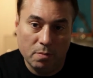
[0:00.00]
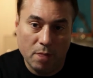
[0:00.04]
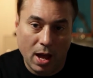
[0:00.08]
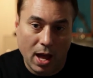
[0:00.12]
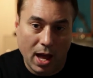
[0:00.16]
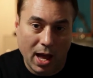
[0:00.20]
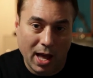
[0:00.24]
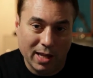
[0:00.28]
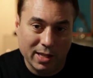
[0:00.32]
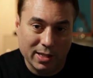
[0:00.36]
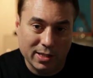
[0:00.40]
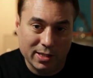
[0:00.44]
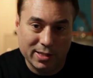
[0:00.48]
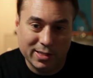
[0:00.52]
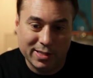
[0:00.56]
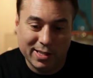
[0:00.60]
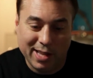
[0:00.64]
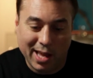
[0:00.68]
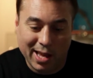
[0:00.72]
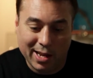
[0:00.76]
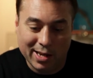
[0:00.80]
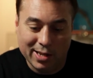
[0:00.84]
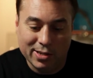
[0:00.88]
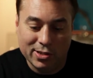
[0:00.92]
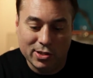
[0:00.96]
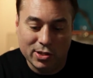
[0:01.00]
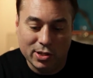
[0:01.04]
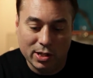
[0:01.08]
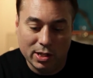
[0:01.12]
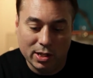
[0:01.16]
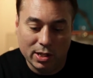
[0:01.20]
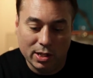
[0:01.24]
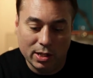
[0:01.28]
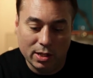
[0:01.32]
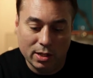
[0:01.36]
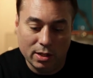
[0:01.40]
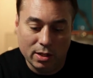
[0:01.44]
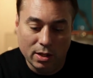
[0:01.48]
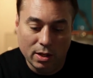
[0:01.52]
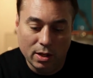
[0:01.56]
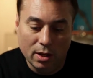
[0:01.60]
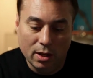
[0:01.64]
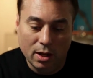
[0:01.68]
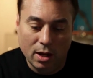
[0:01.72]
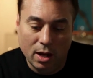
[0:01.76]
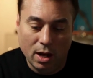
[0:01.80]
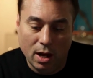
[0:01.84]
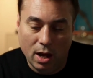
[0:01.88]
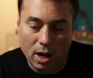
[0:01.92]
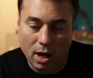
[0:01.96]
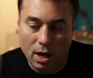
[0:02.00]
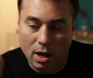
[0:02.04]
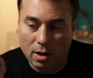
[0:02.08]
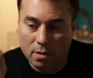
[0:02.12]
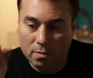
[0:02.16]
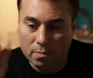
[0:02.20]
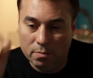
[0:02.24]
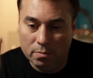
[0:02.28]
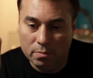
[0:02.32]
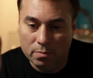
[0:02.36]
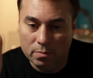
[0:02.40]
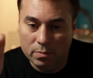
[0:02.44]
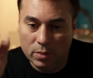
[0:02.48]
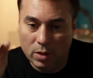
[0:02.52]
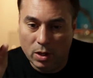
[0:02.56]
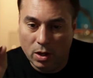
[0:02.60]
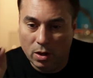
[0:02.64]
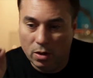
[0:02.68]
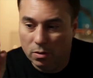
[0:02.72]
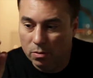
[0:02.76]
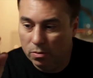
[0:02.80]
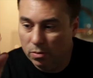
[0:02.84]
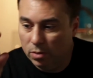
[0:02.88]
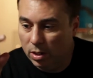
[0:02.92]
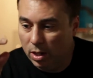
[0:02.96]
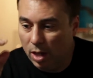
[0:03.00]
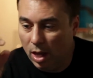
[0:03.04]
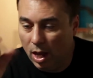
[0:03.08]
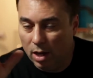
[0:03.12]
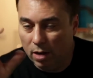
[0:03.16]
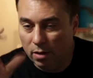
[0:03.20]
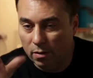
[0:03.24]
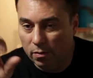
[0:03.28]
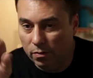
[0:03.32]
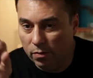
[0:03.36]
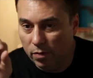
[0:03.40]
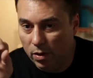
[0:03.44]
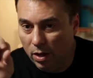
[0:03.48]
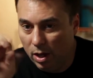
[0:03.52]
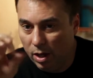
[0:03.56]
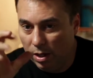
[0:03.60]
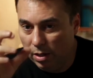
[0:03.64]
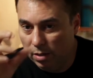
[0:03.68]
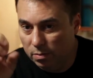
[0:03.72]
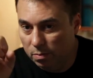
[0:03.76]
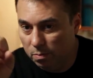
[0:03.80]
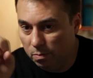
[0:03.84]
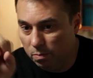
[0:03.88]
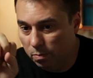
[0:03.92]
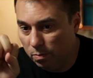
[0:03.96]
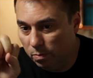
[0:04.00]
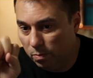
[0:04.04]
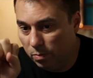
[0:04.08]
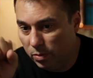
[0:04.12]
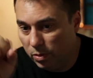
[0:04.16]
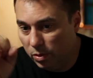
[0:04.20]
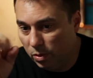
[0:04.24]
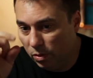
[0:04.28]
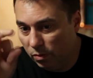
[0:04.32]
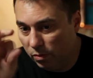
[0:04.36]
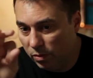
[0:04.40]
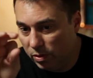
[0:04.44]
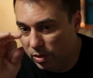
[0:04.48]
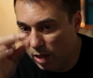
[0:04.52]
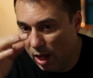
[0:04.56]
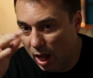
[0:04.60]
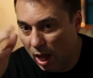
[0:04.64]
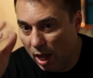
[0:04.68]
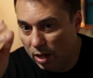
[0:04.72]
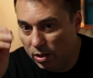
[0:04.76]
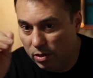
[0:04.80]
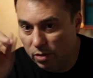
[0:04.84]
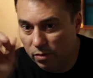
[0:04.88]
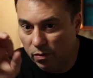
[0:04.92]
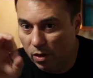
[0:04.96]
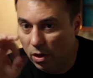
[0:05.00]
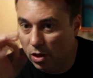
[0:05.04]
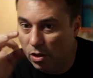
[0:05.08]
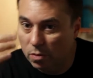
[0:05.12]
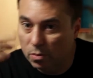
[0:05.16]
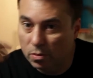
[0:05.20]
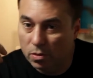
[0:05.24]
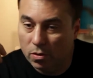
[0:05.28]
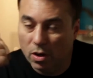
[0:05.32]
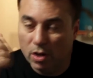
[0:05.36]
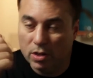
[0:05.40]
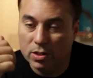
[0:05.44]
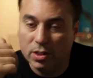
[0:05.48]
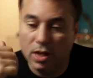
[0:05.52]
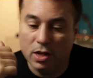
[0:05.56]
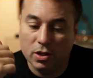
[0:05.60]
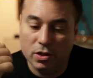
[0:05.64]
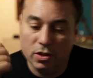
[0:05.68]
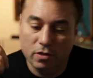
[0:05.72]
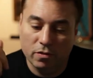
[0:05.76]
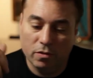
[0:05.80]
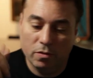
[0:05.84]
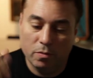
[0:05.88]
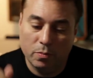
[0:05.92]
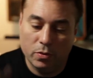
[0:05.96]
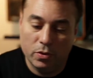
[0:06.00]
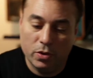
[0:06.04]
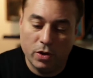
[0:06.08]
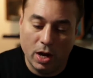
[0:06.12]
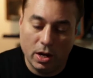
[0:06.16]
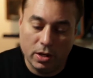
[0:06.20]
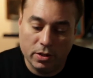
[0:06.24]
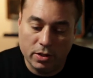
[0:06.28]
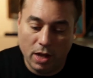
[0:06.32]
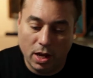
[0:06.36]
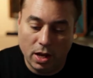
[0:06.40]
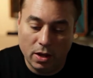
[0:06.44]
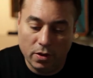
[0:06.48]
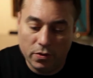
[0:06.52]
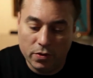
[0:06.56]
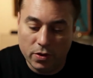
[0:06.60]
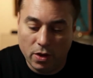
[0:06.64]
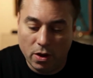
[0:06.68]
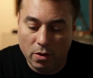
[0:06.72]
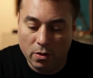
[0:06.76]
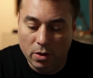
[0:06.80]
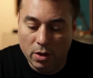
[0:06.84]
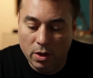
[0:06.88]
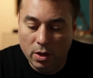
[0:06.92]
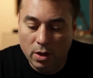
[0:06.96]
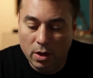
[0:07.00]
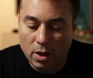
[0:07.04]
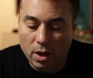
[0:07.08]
mass, energy, kind of sort of size or volume cross-section of a projectile. So